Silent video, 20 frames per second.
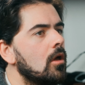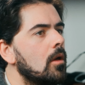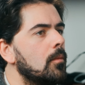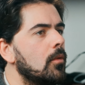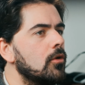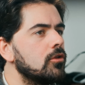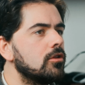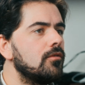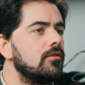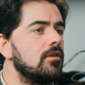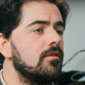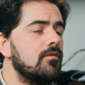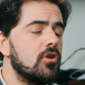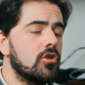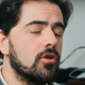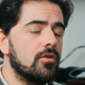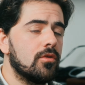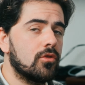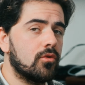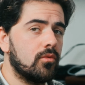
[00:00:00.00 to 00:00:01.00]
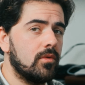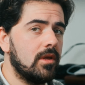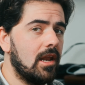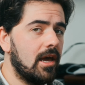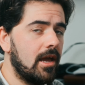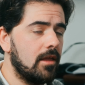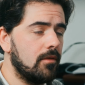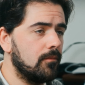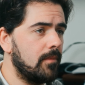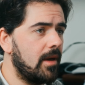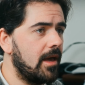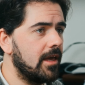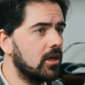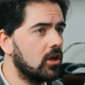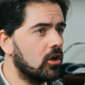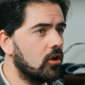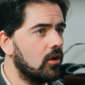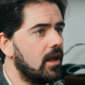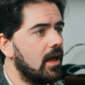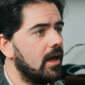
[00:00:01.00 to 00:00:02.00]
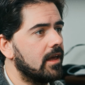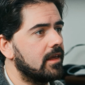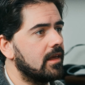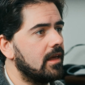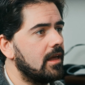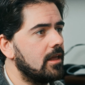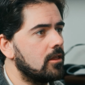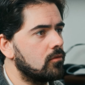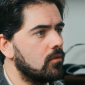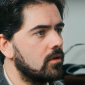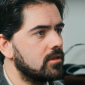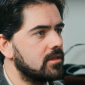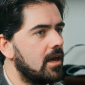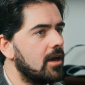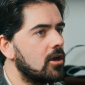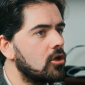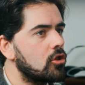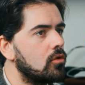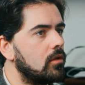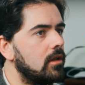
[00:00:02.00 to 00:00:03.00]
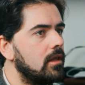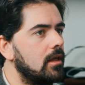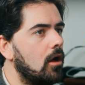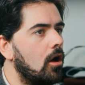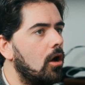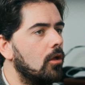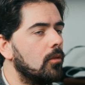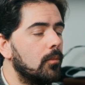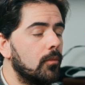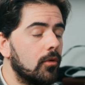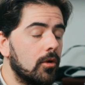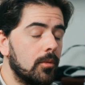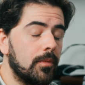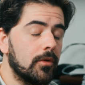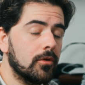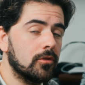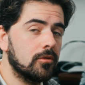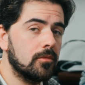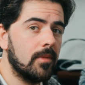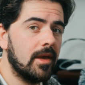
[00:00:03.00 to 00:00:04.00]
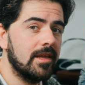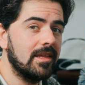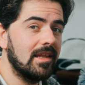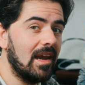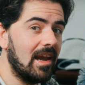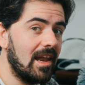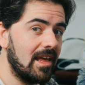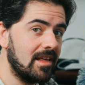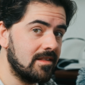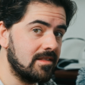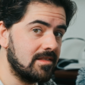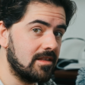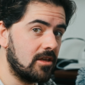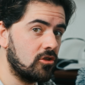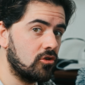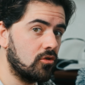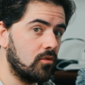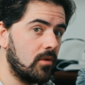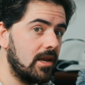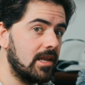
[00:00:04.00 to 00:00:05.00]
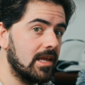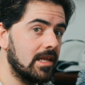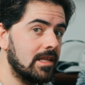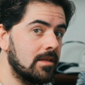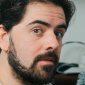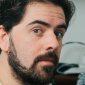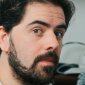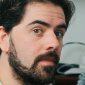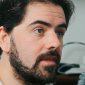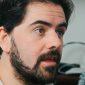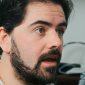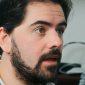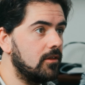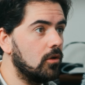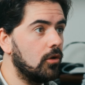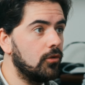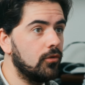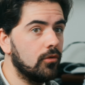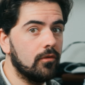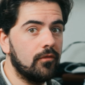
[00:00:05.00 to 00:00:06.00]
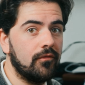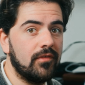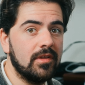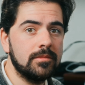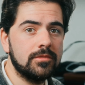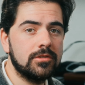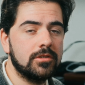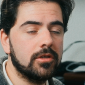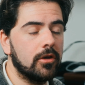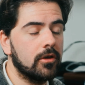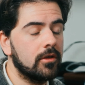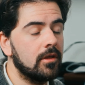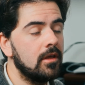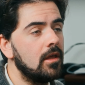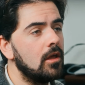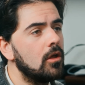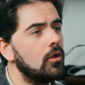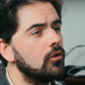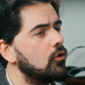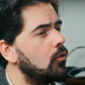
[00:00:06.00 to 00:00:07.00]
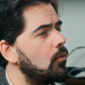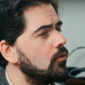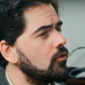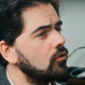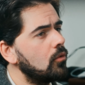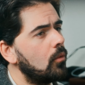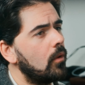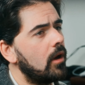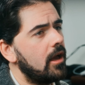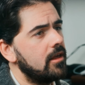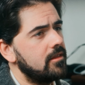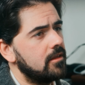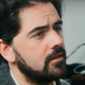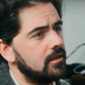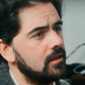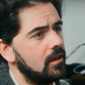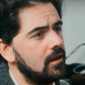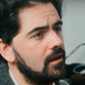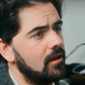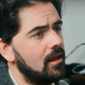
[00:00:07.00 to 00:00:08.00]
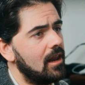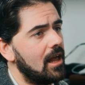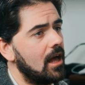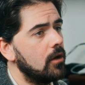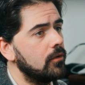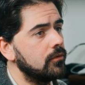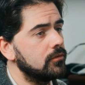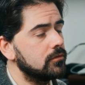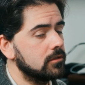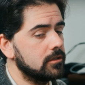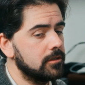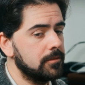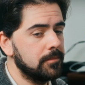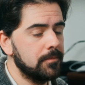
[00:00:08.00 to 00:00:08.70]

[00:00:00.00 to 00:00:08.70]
most of the Vision 3 line by Kodak, it was actually on purpose made less saturated than other film stock. The reason why is that it allows